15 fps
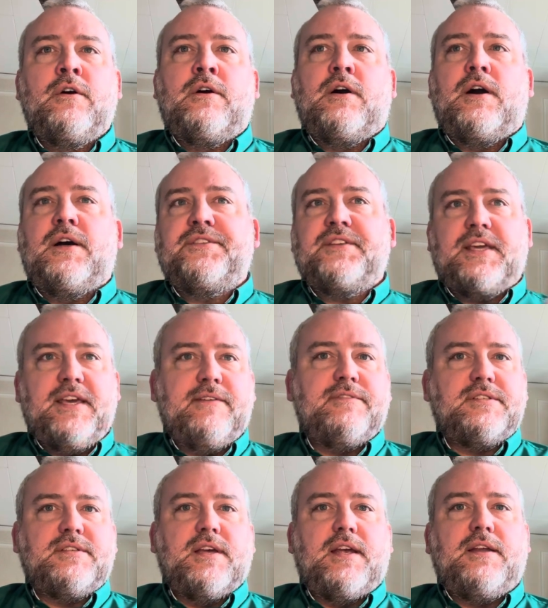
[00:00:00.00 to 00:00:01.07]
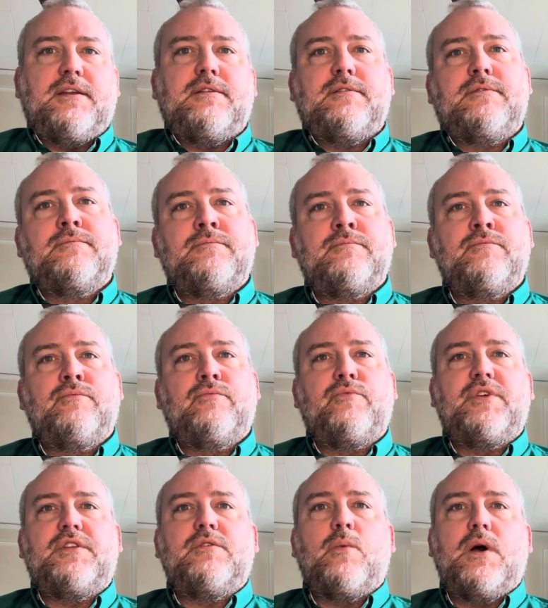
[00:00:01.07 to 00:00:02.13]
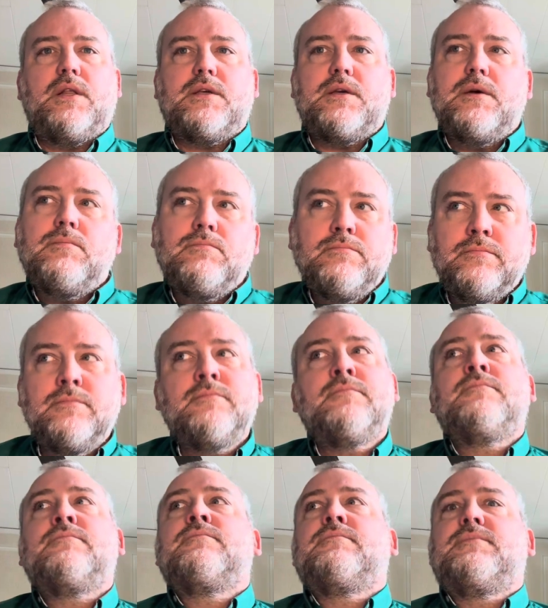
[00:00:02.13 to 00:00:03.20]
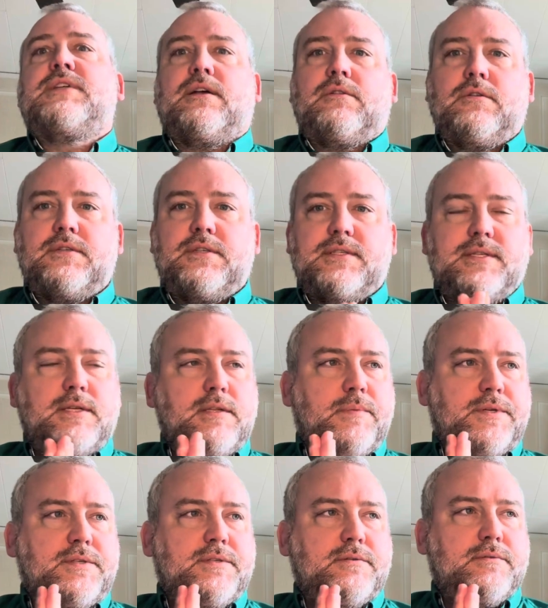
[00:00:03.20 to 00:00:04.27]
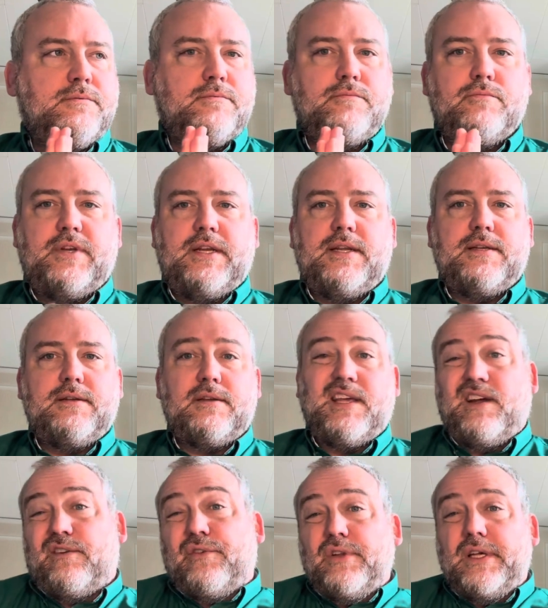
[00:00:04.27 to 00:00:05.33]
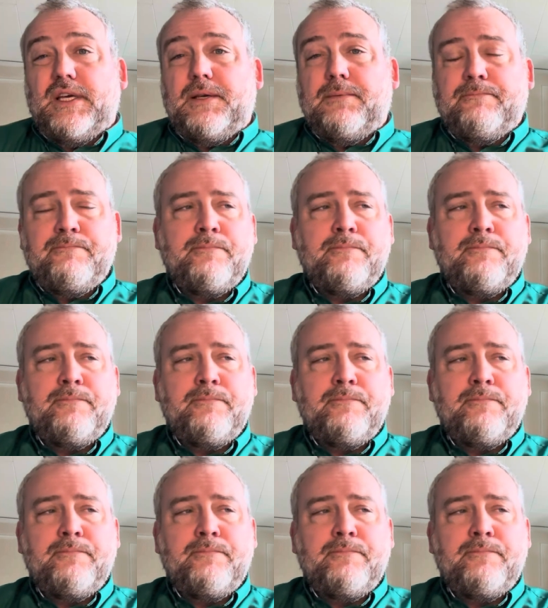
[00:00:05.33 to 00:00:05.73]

on the Canvas site, read the welcome, download the syllabus, read it carefully,